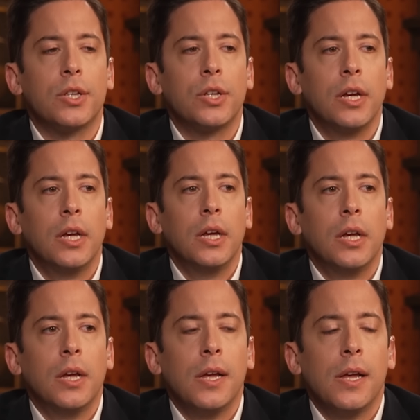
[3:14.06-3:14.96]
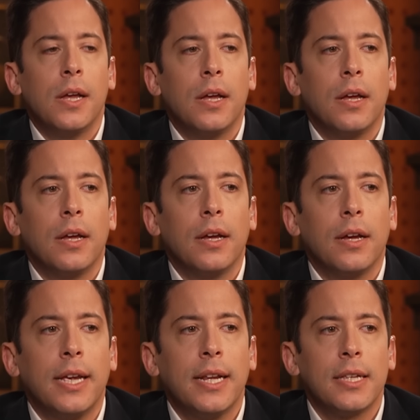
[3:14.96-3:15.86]
is
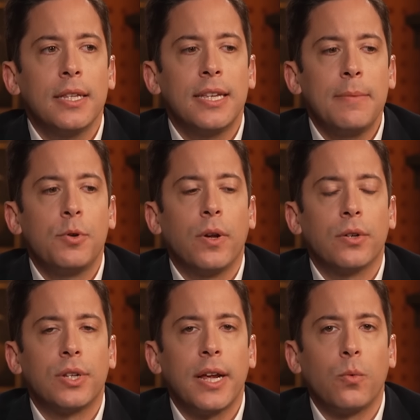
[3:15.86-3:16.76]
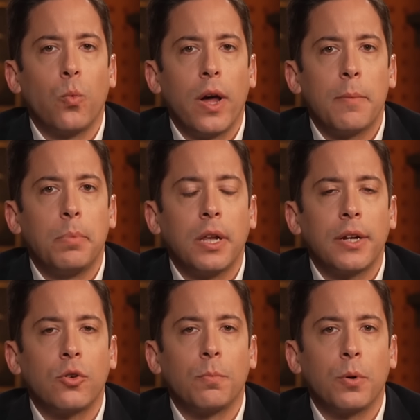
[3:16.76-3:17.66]
he doesn't seem to understand what a
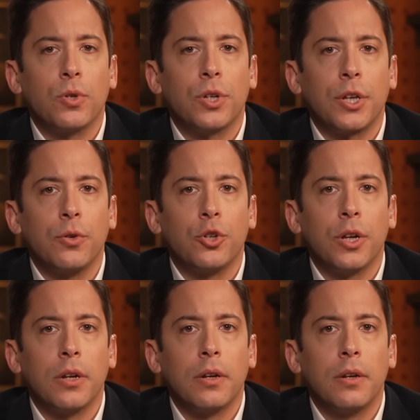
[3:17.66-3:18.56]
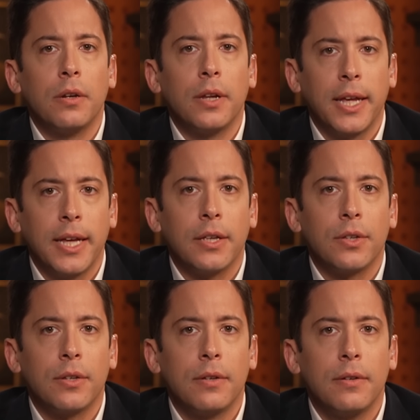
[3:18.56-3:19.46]
political persecution is.